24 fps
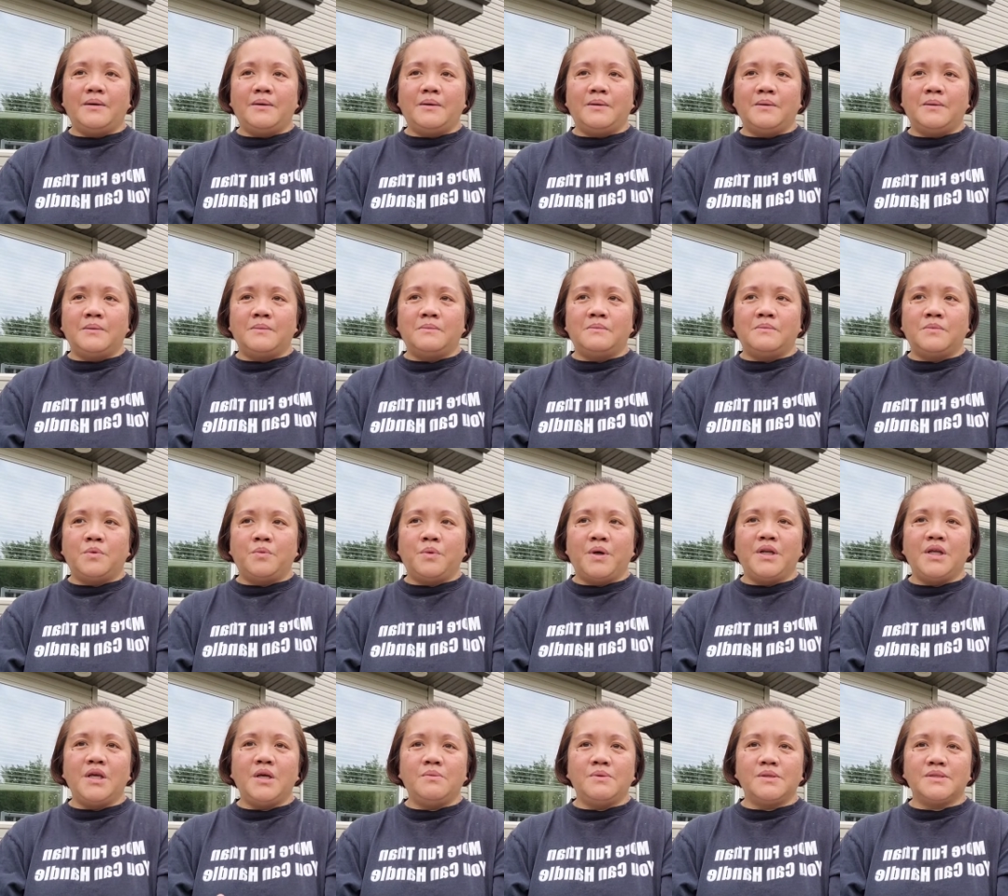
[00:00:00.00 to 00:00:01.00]

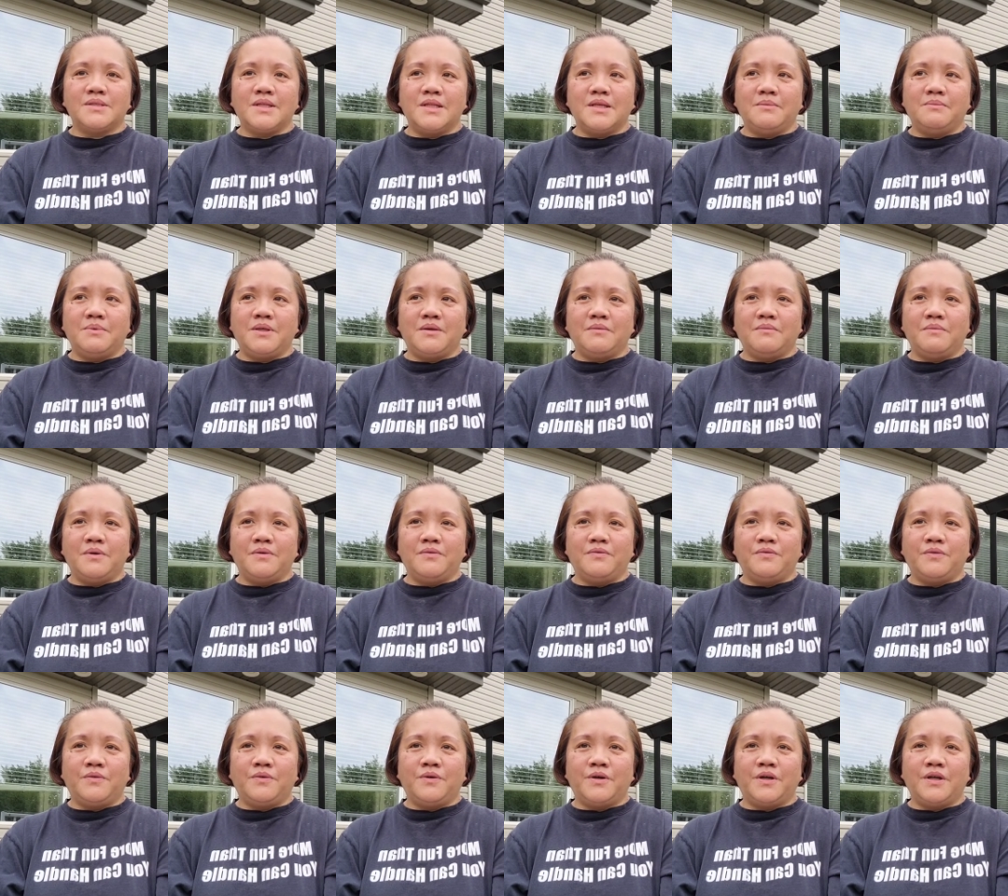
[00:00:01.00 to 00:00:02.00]
Um, when he was living
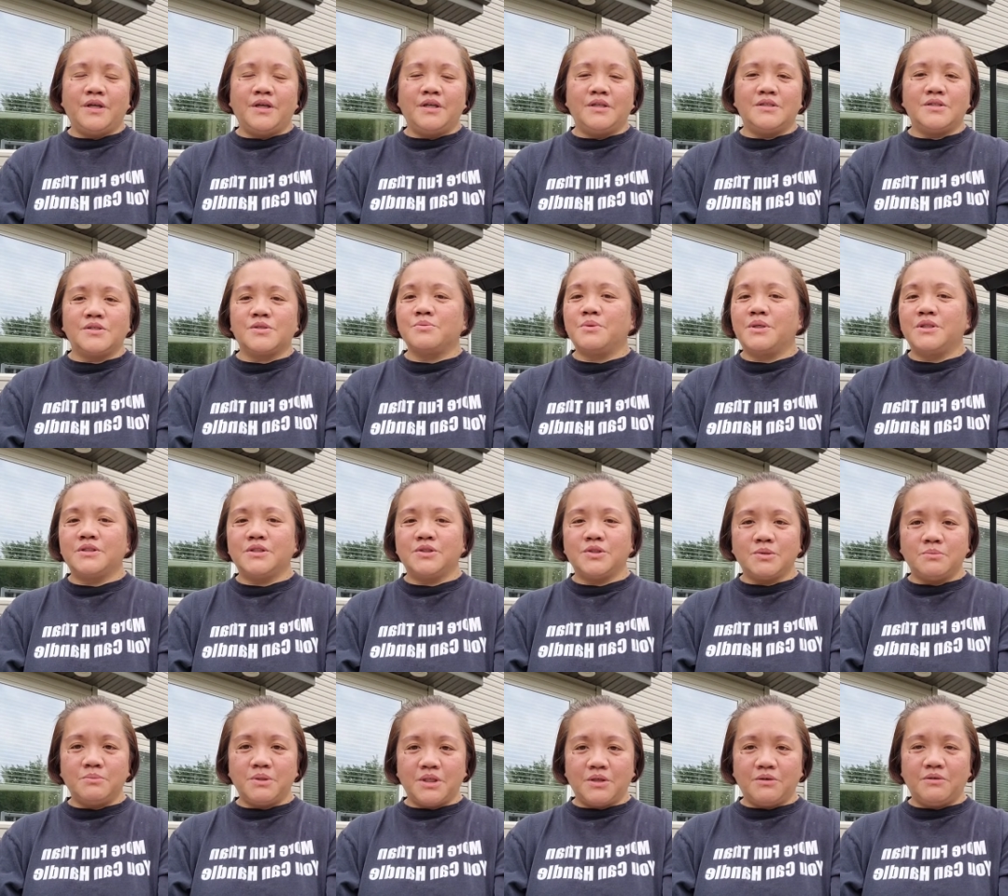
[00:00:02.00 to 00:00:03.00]
before, he just
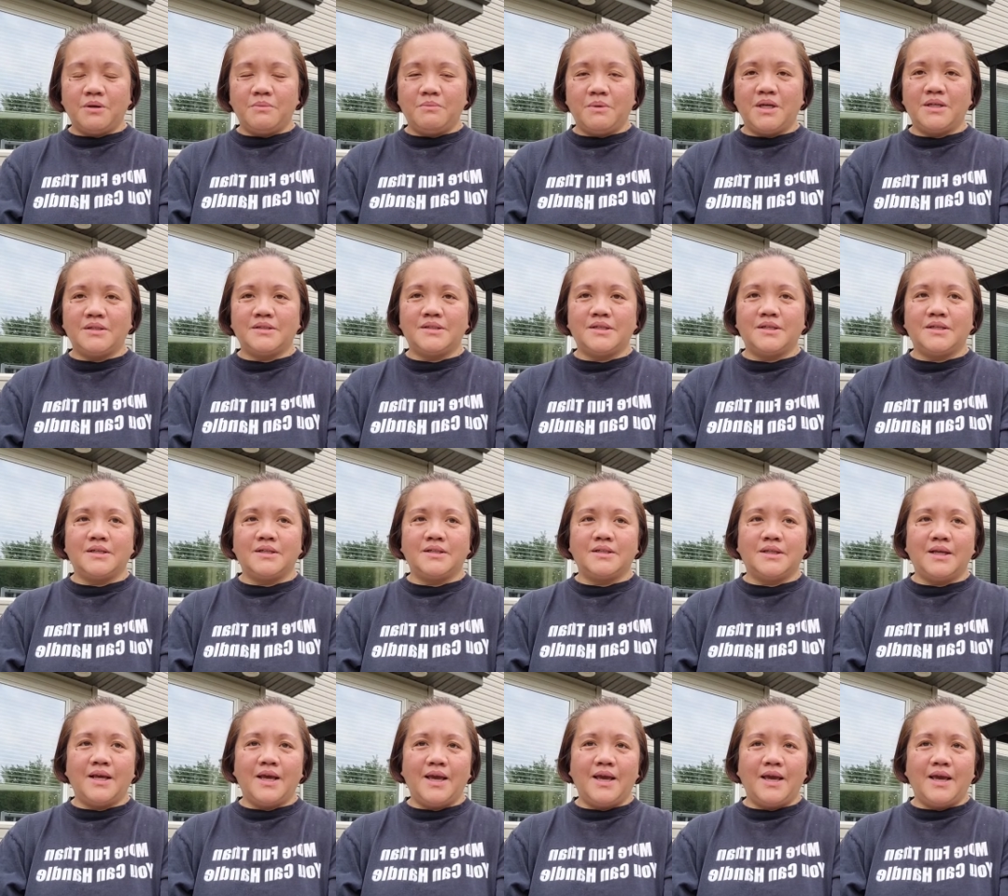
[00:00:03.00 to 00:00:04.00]
wanted to be
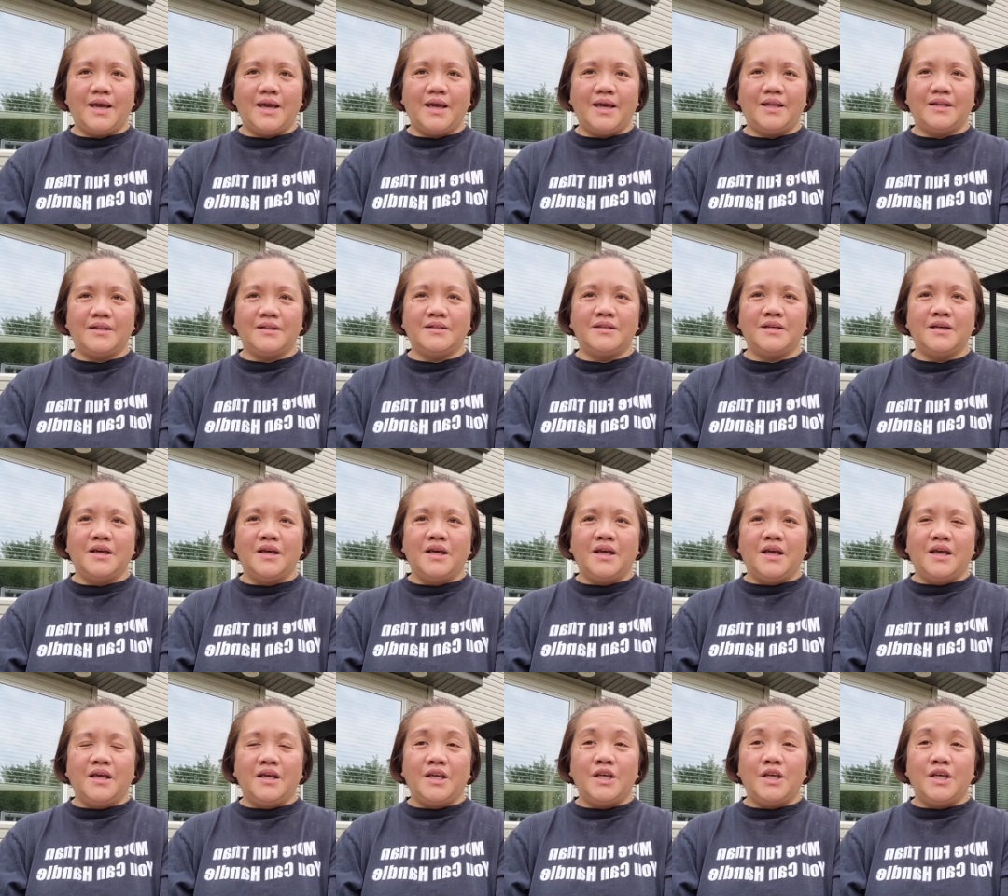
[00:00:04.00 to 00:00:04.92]
cremated and